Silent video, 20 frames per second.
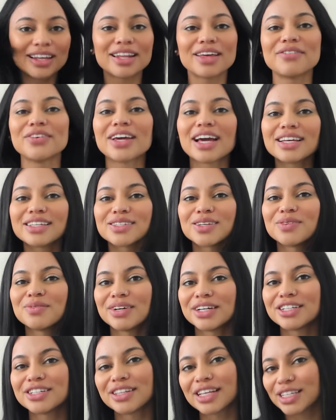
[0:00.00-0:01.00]
I love you guys so
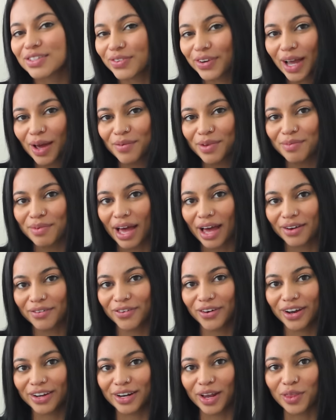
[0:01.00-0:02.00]
much. Thanks for coming back
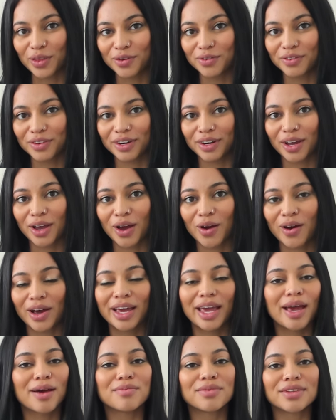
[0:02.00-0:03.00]
for another video. I
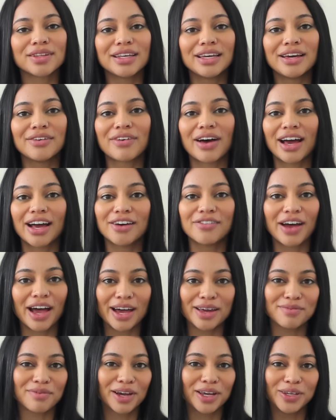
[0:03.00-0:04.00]
can't believe I have
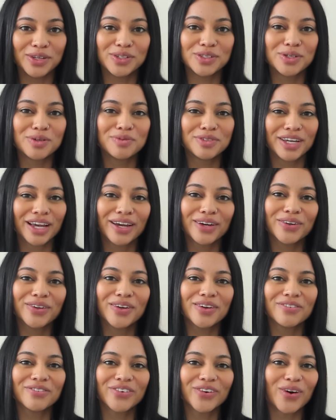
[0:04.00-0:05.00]
had my YouTube
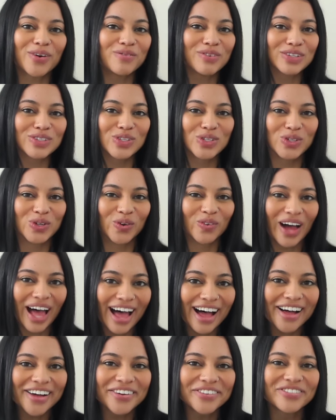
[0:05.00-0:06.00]
channel for almost
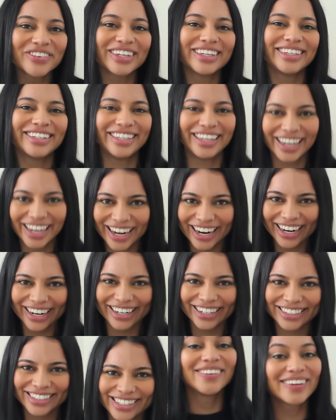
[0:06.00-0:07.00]
12
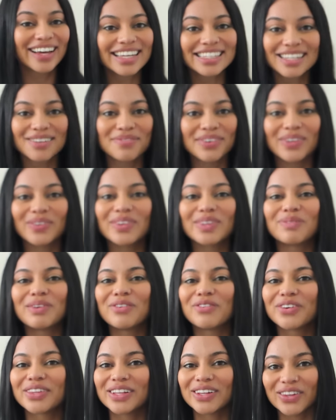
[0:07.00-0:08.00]
years. You guys have been with
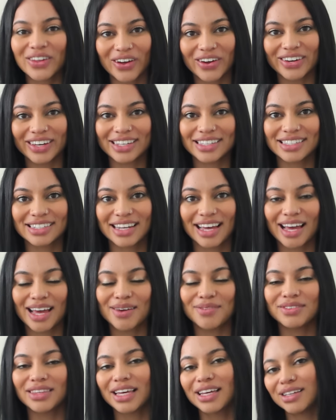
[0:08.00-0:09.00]
me for the longest
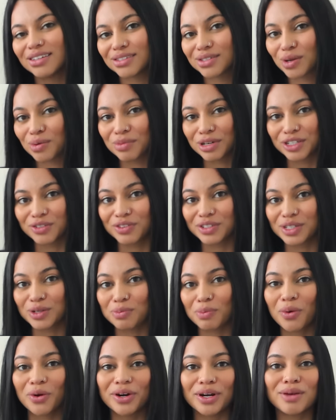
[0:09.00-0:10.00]
time. Thank you so much for
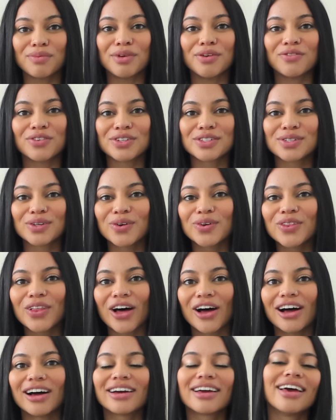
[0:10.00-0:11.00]
supporting me for so
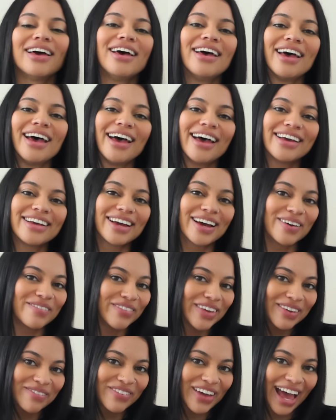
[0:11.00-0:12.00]
long and
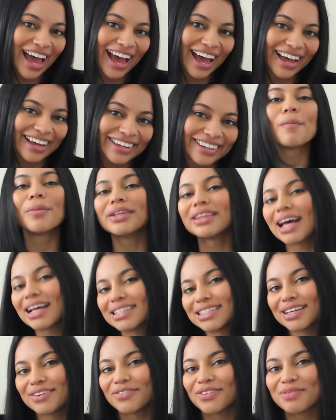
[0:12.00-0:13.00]
coming back. But
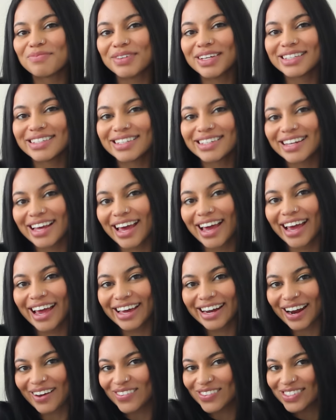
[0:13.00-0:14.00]
that's it for me today
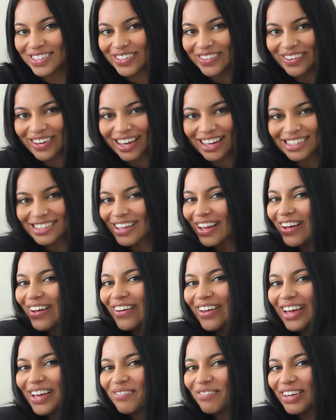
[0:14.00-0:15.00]
and I will see you guys
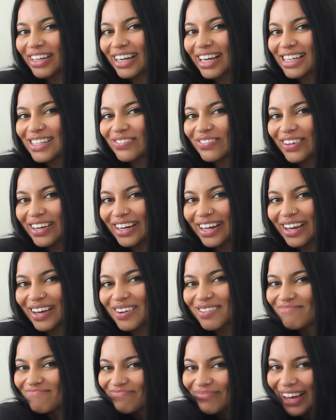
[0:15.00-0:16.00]
all in my next
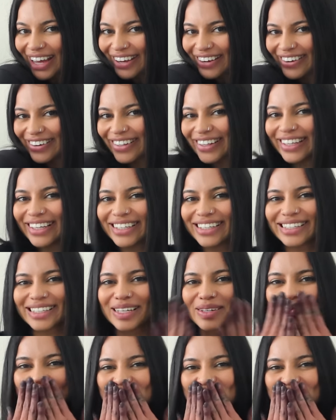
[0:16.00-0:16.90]
video. Bye girlies!